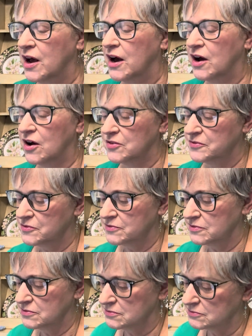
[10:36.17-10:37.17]

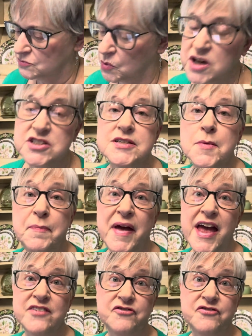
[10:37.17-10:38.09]
Watch some pet